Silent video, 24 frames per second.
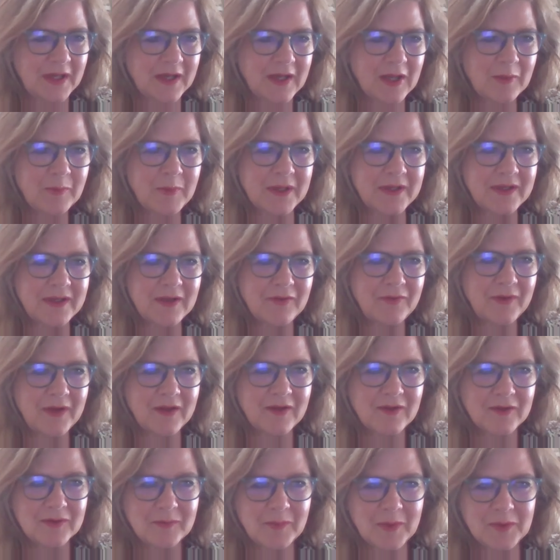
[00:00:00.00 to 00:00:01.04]
little bit
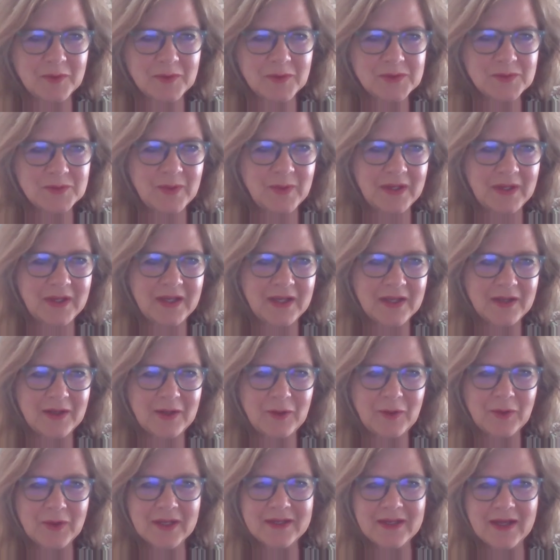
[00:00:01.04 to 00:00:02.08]
difficult because we
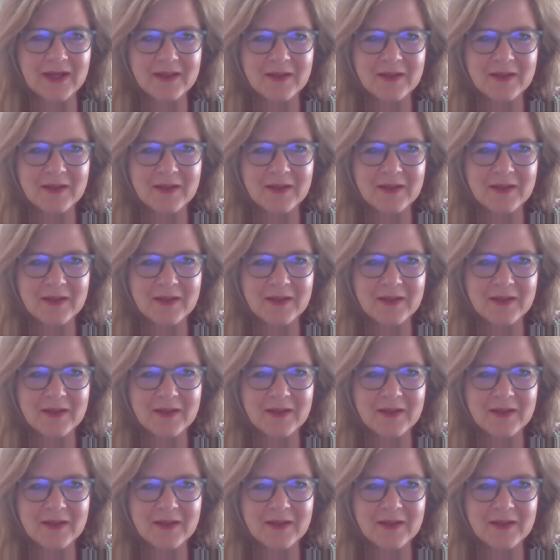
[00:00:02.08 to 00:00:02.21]
look at